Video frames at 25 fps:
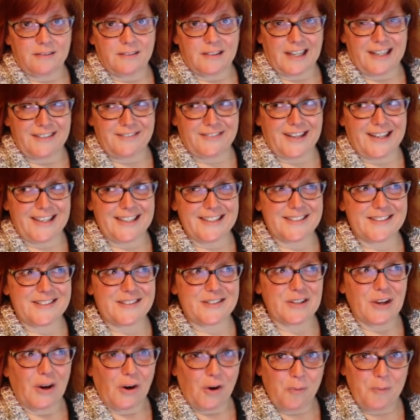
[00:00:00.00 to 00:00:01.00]
I've got
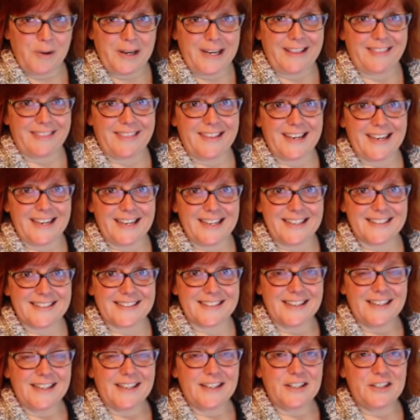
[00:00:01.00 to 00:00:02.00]
so many
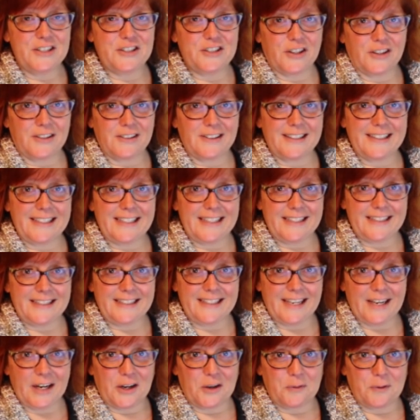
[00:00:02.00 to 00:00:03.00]
things juggling in
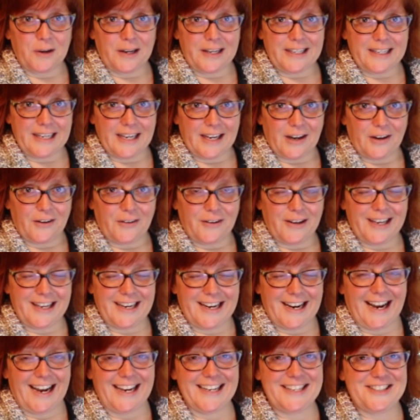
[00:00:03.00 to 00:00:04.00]
the air right now, and
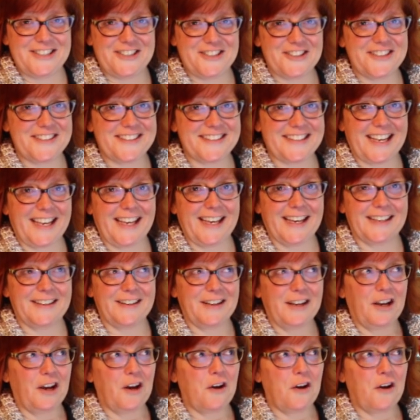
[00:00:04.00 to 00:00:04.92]
I just can't